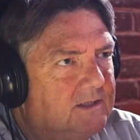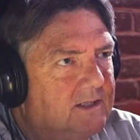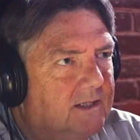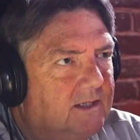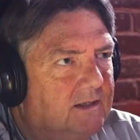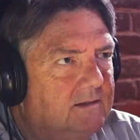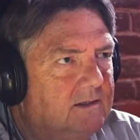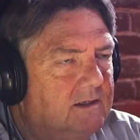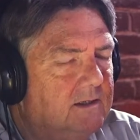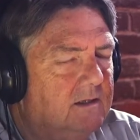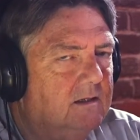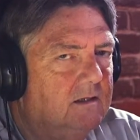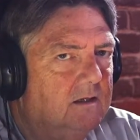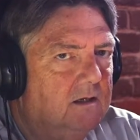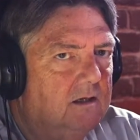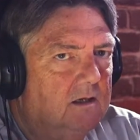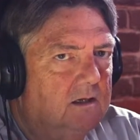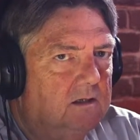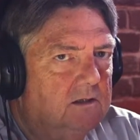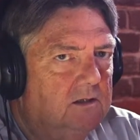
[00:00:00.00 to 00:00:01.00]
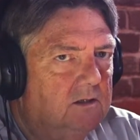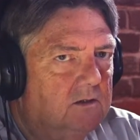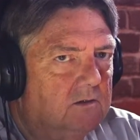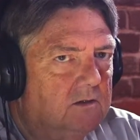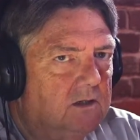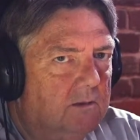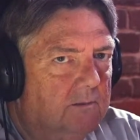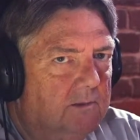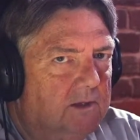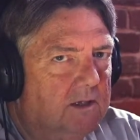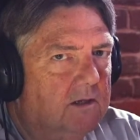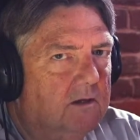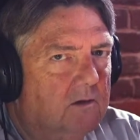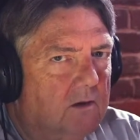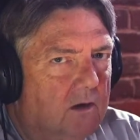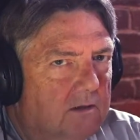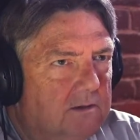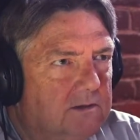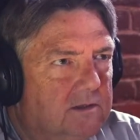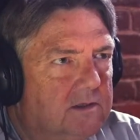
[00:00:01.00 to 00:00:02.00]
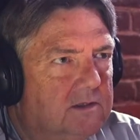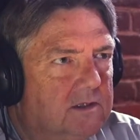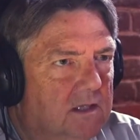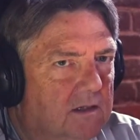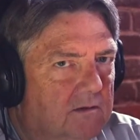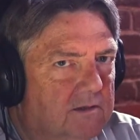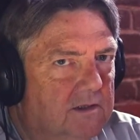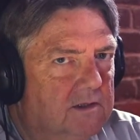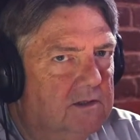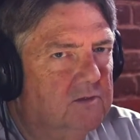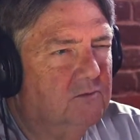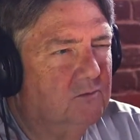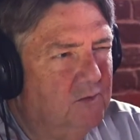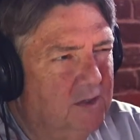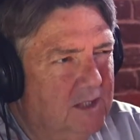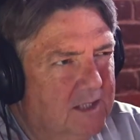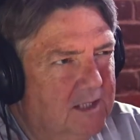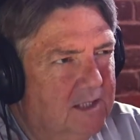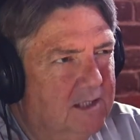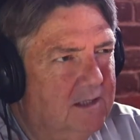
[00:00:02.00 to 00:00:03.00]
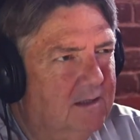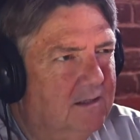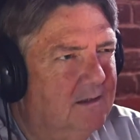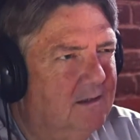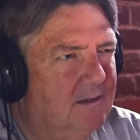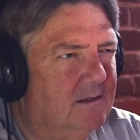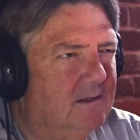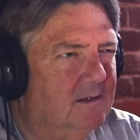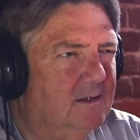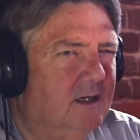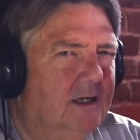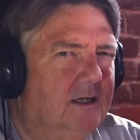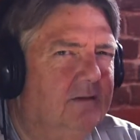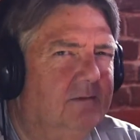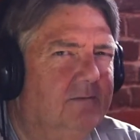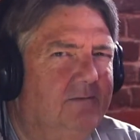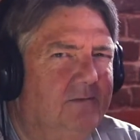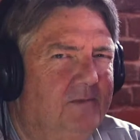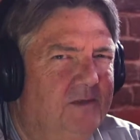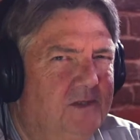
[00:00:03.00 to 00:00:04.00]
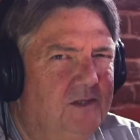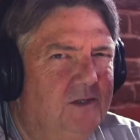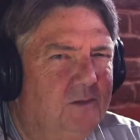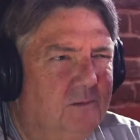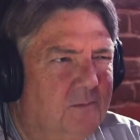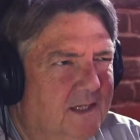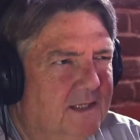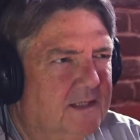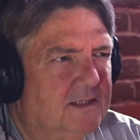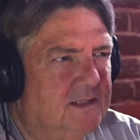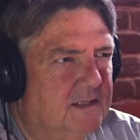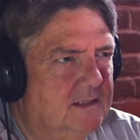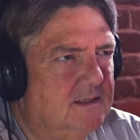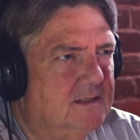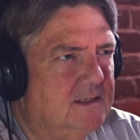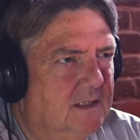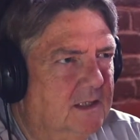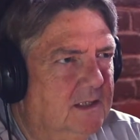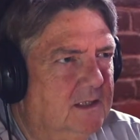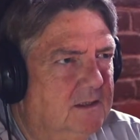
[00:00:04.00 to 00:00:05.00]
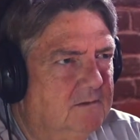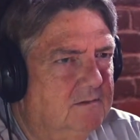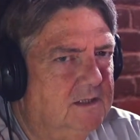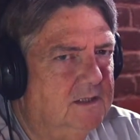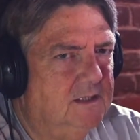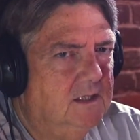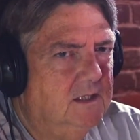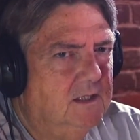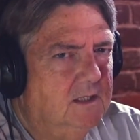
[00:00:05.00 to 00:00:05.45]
And I think, you know, coming across this evidence, reading it, and trying to, you know, make sense out of it